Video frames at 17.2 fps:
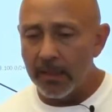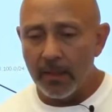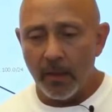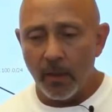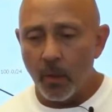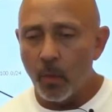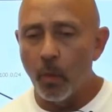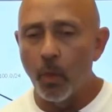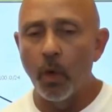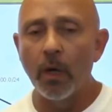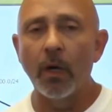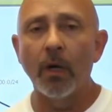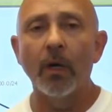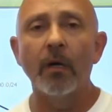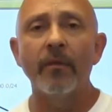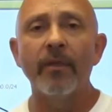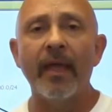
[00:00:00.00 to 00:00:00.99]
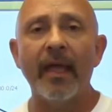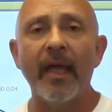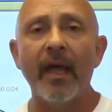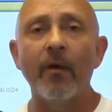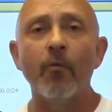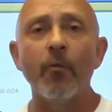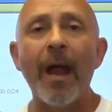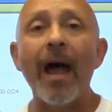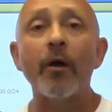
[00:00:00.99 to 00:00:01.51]
where they
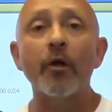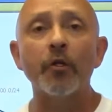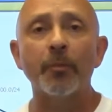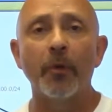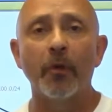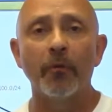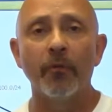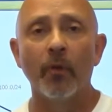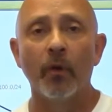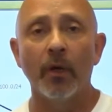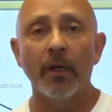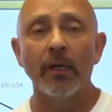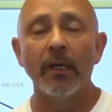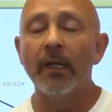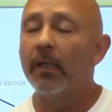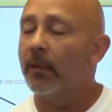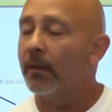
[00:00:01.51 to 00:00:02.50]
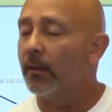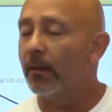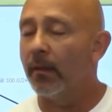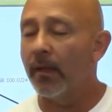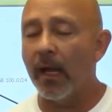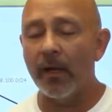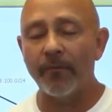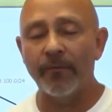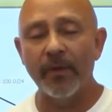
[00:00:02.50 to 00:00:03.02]
had routers per floor.
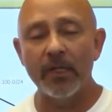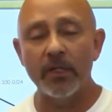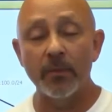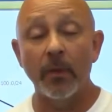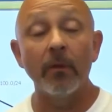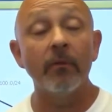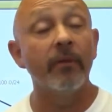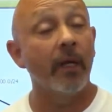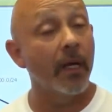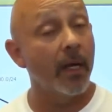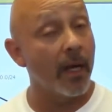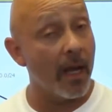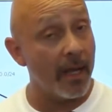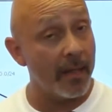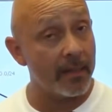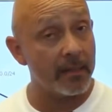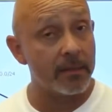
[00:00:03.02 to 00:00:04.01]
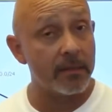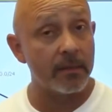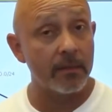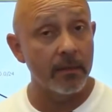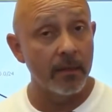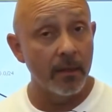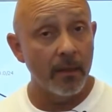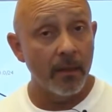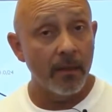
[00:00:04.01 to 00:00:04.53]
Not feasible. Very nice.
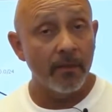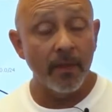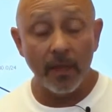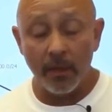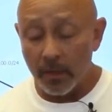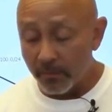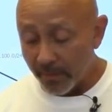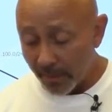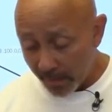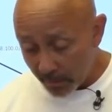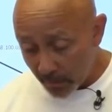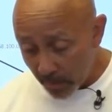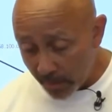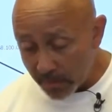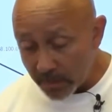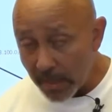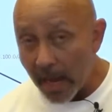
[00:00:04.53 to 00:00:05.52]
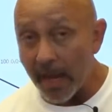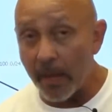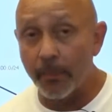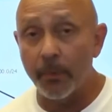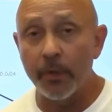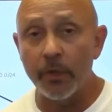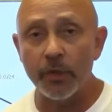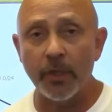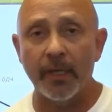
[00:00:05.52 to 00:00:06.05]
Thank you very much. I
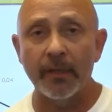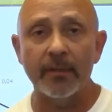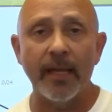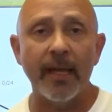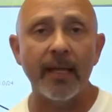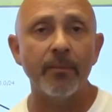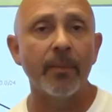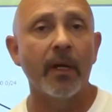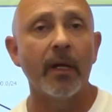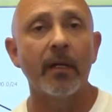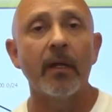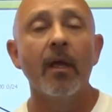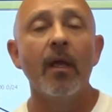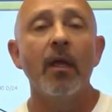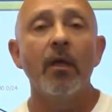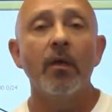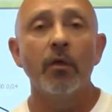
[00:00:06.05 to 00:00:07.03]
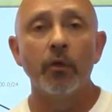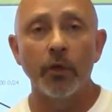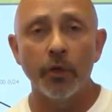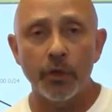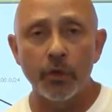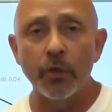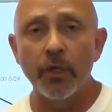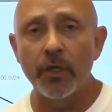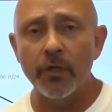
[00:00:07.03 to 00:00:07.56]
appreciate that, but you're
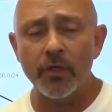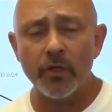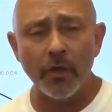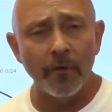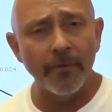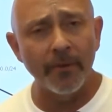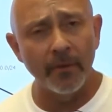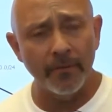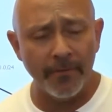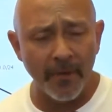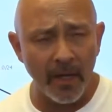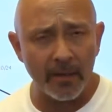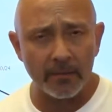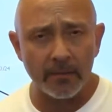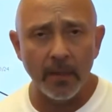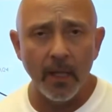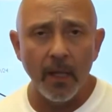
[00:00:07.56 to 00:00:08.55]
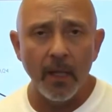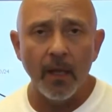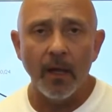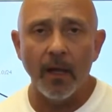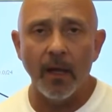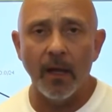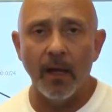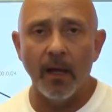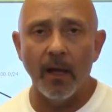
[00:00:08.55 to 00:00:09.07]
shooting yourself in the foot.
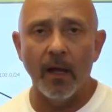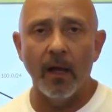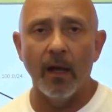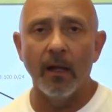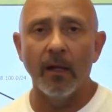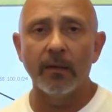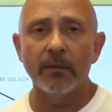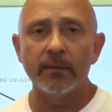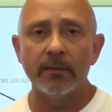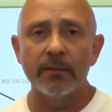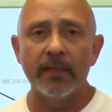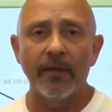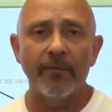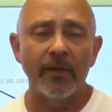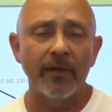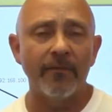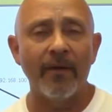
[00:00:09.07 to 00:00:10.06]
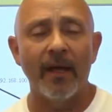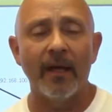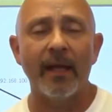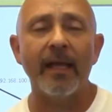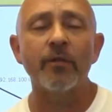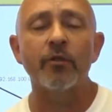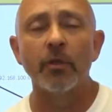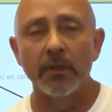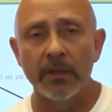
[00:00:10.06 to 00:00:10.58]
Definitely
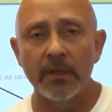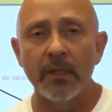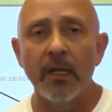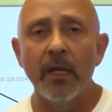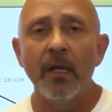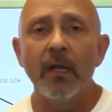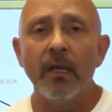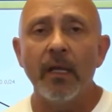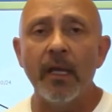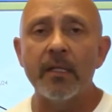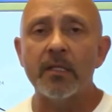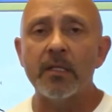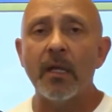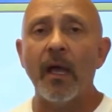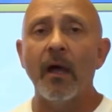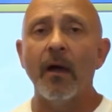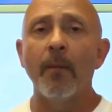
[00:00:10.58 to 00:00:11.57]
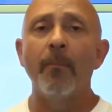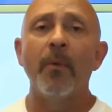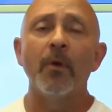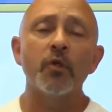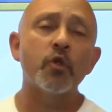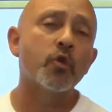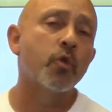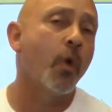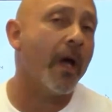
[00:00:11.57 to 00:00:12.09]
financially. It's a
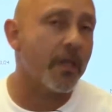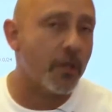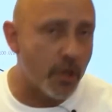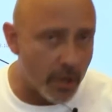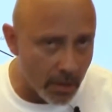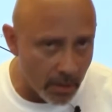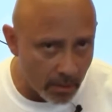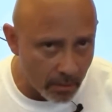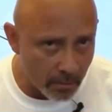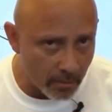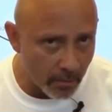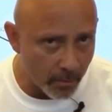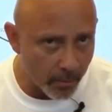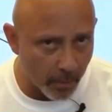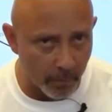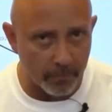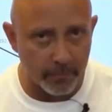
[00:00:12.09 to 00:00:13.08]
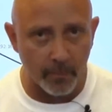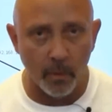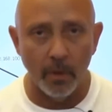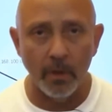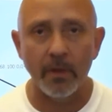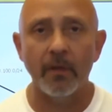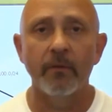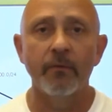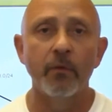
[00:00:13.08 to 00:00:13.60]
switch per
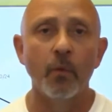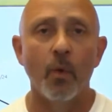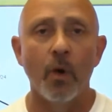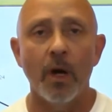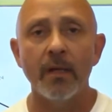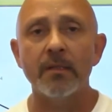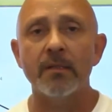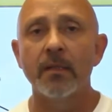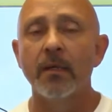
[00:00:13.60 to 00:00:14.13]
floor if you want,